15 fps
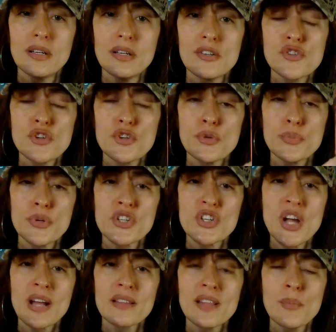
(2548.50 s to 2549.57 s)
So you
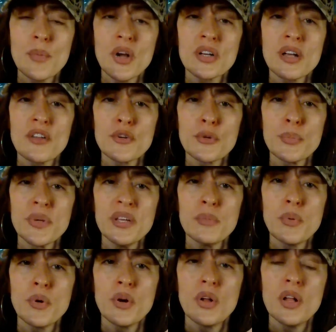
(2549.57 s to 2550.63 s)
project them on other
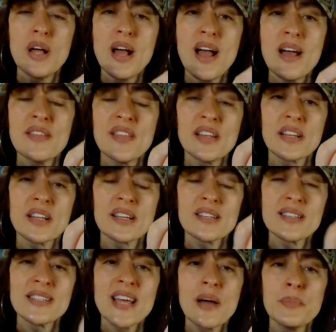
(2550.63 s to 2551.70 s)
people and then
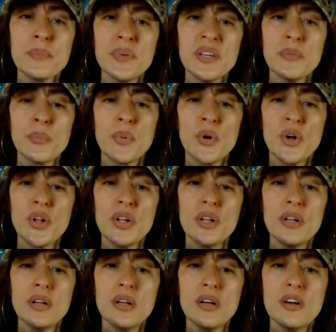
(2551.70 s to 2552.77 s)
condemn people
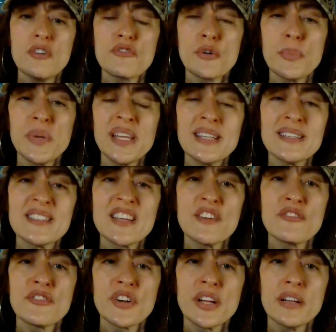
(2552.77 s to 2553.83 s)
for being
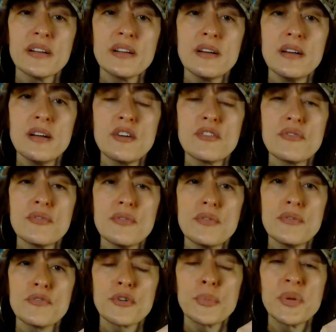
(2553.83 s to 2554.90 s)
different,
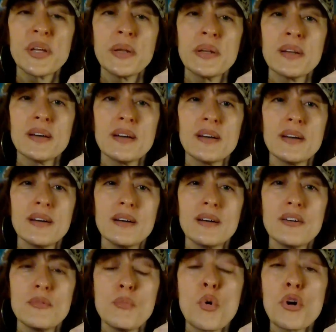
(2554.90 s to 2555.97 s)
for being
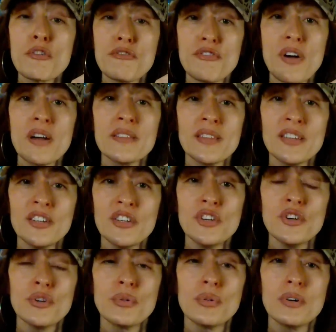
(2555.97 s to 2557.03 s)
more fun than
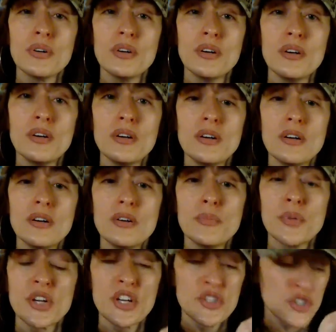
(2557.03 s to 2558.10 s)
you.
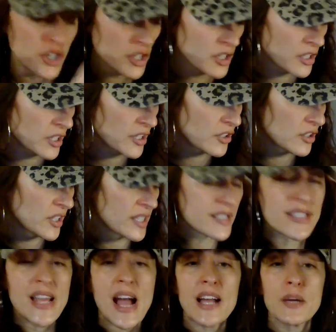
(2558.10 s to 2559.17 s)
Because you're clearly a
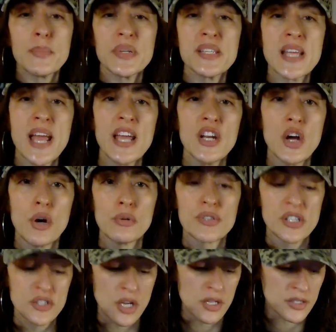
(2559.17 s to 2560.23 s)
sack of potatoes
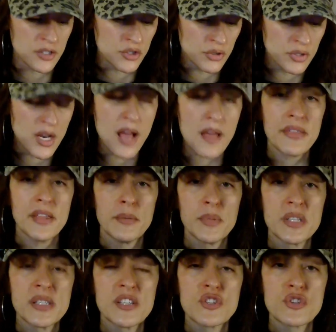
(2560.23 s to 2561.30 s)
that doesn't do nothing
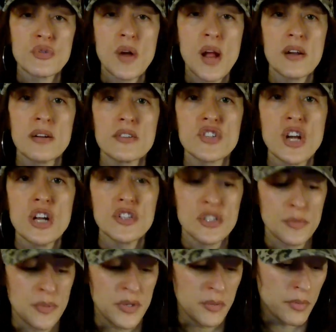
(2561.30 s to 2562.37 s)
but sits around and
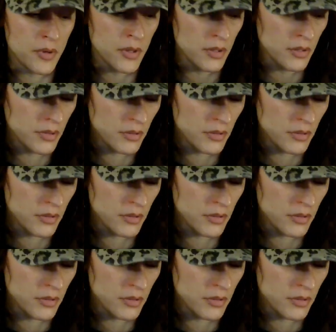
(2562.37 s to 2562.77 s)
judges people.